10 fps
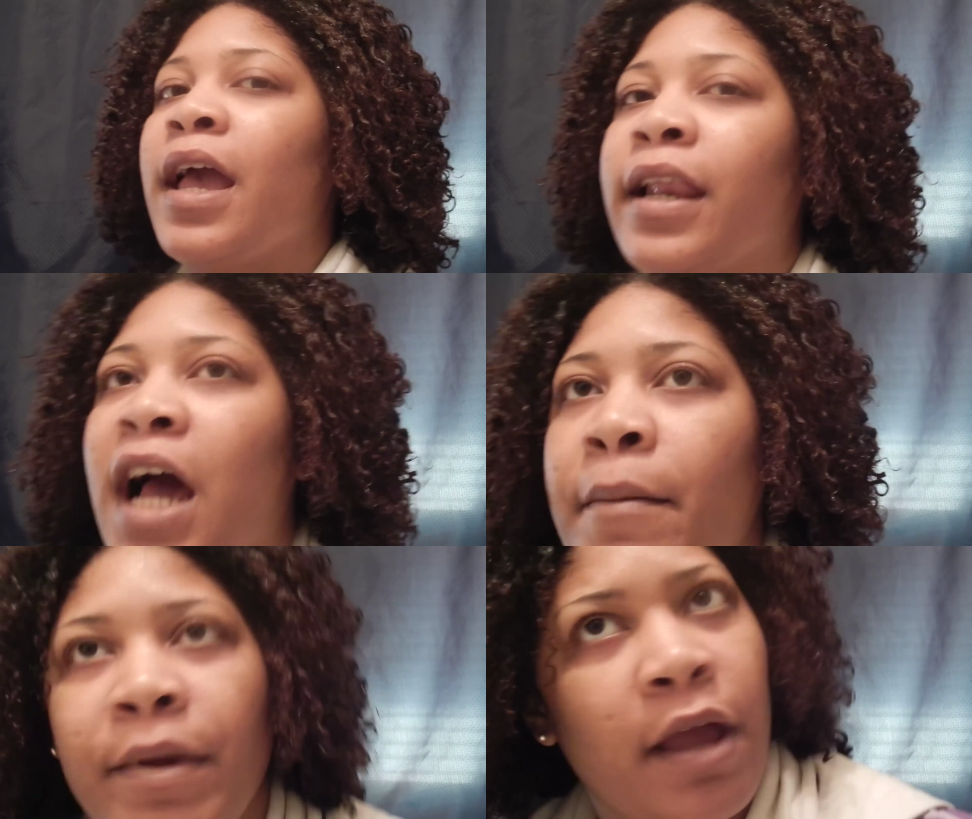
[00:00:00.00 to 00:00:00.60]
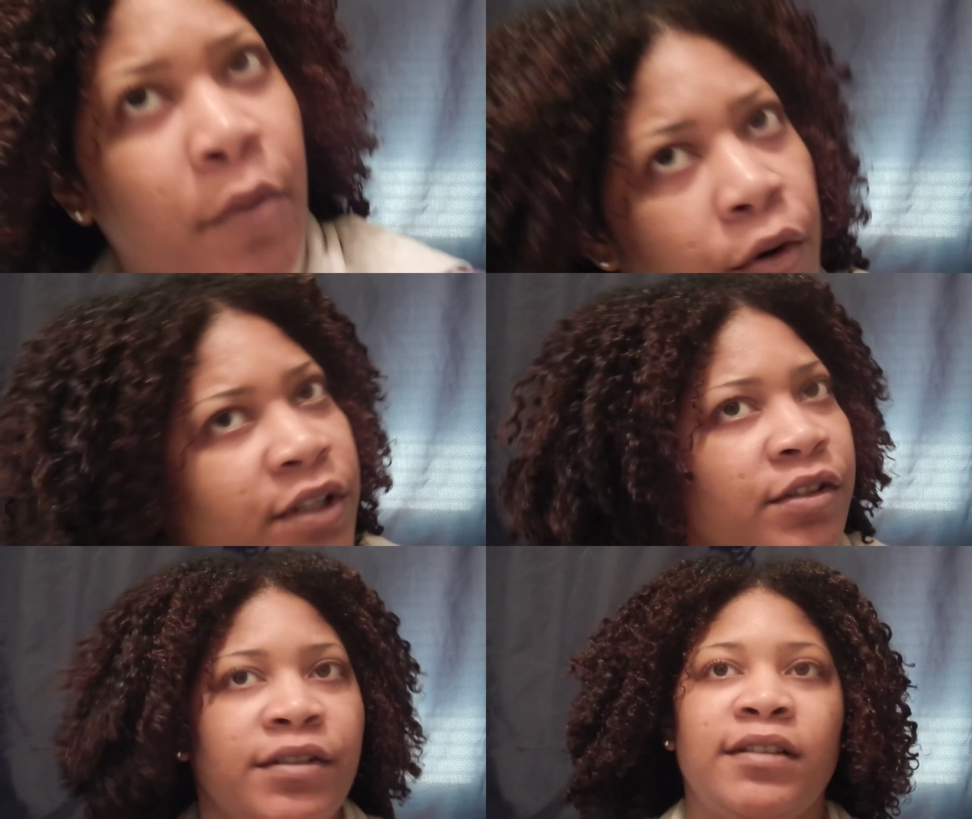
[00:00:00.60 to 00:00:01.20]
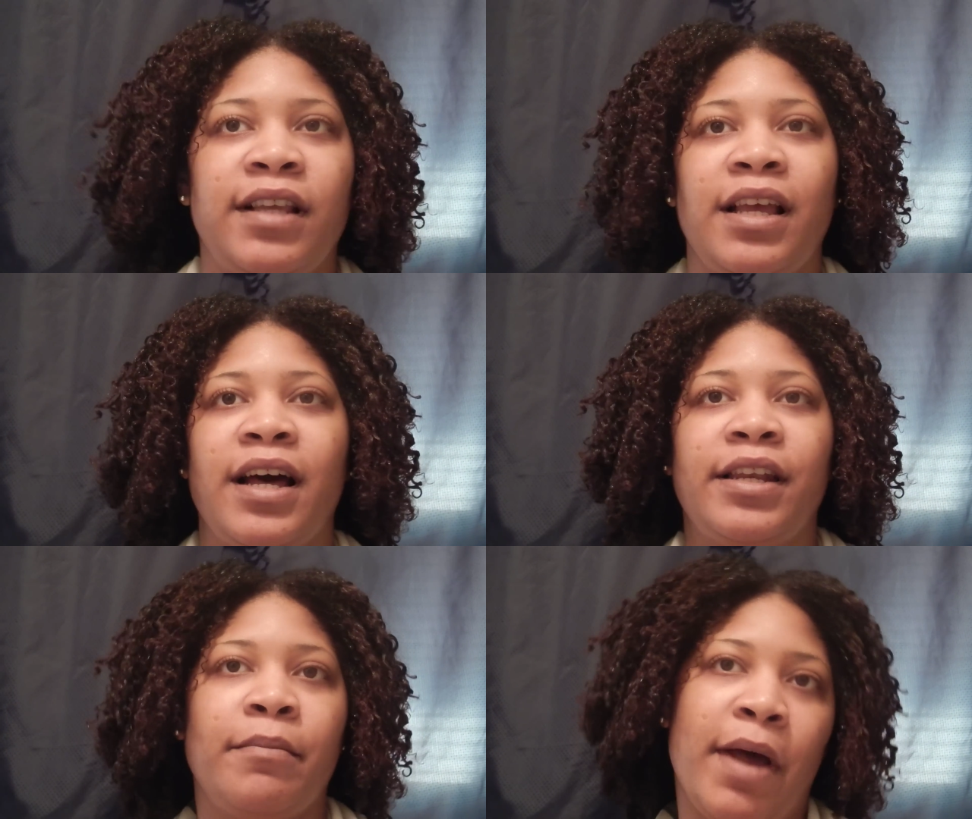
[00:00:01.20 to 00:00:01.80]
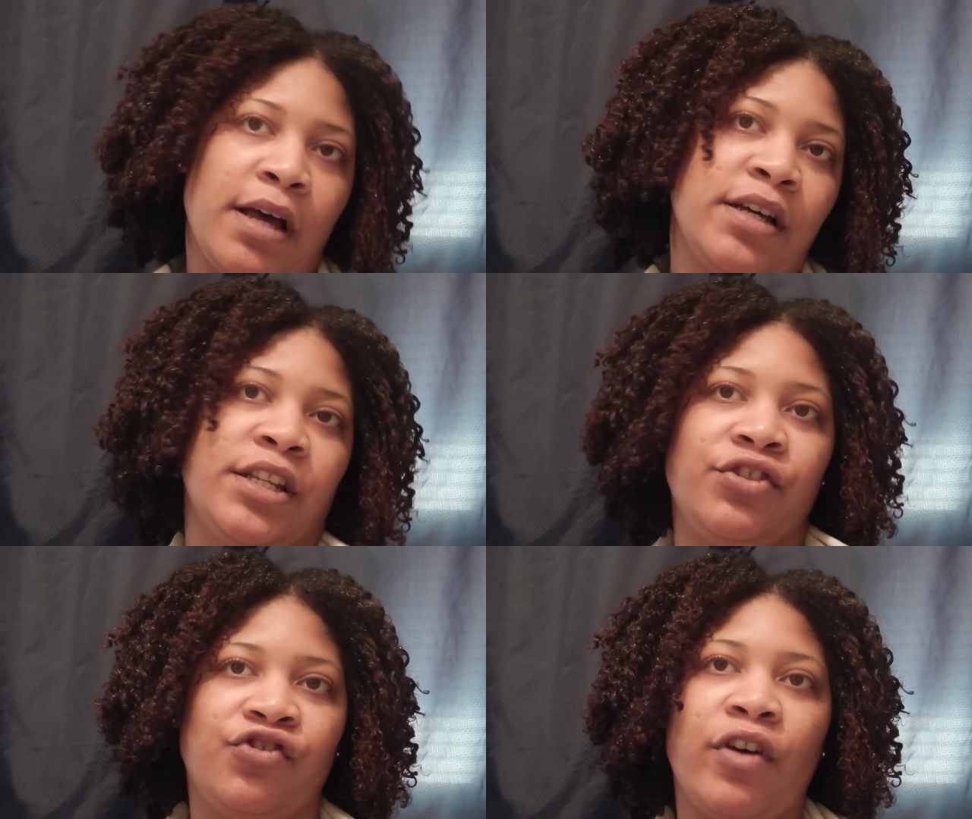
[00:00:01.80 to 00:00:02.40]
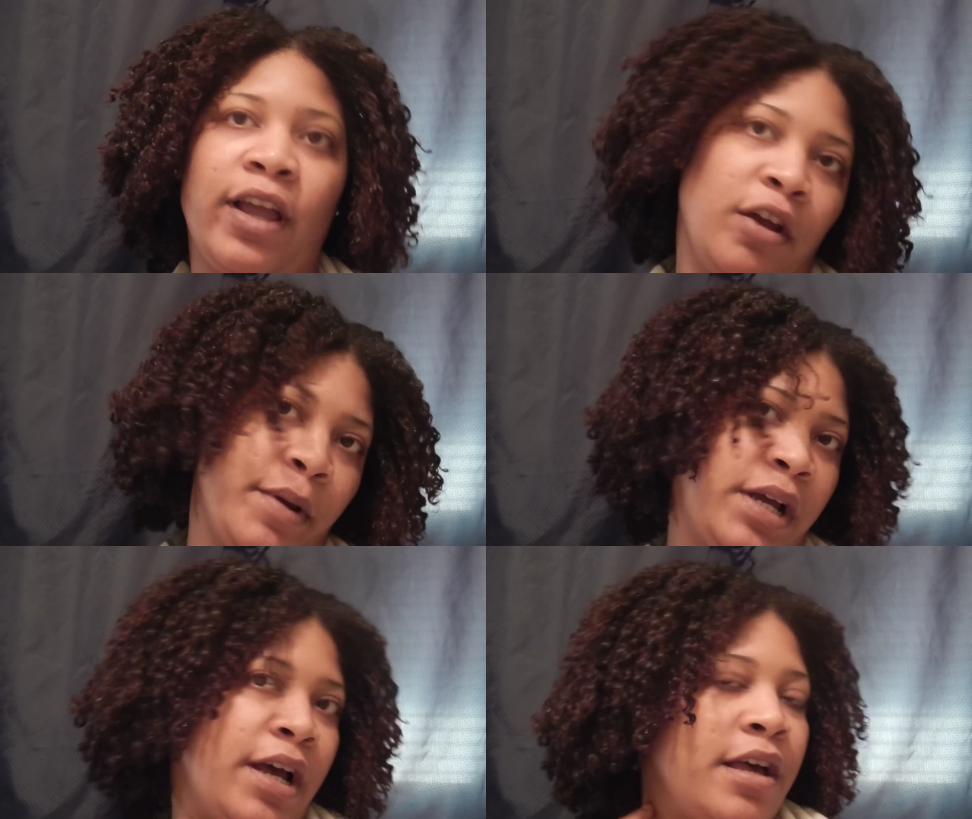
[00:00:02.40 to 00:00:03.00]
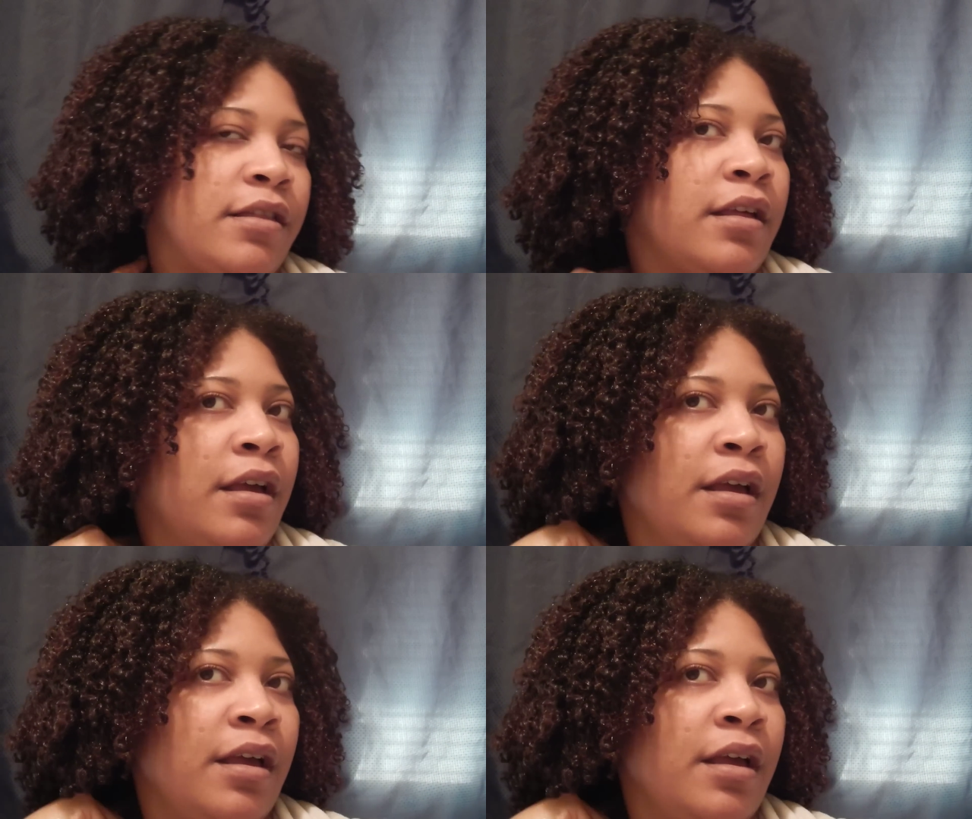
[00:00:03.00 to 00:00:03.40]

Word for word: And I am going to sit under my hooded dryer because